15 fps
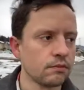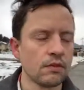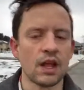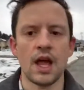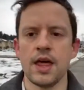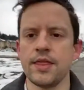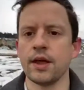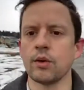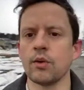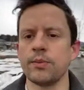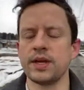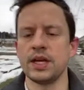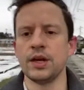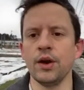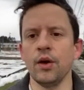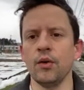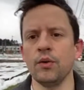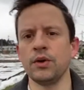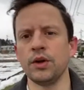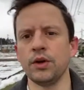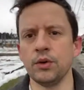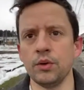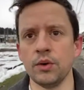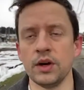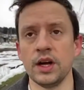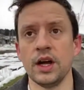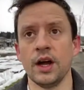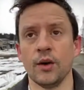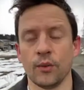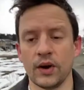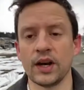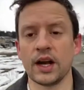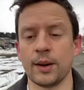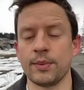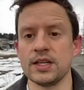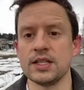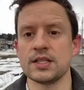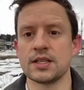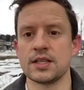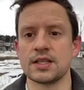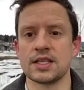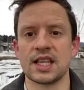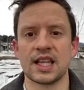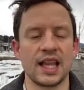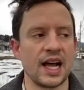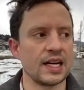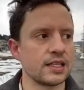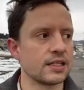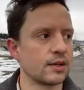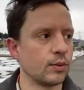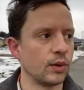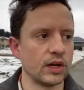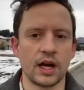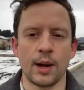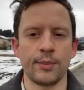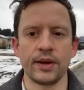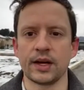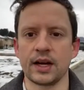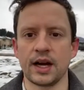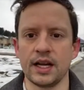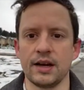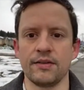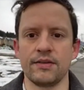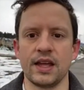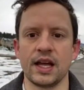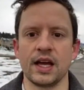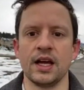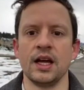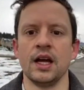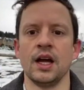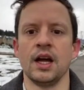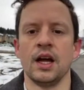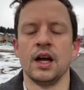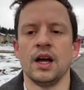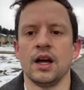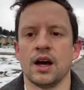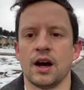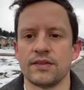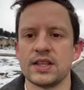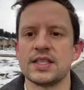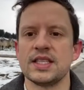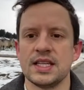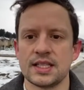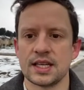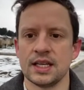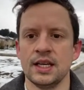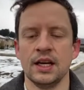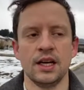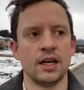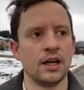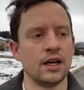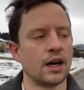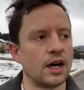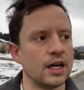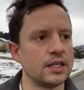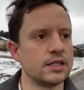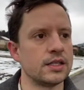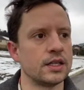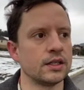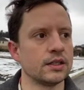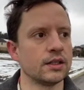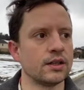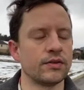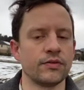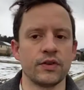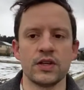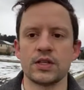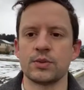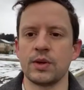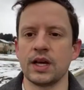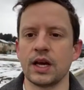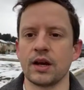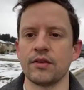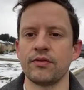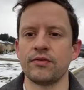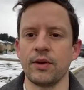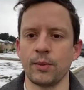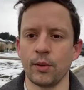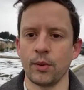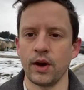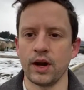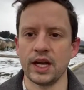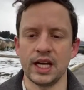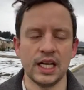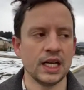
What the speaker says: and there will be no new 1 Cuppas. This is the last 1 Cuppa kind of thing of the season until the first week of February.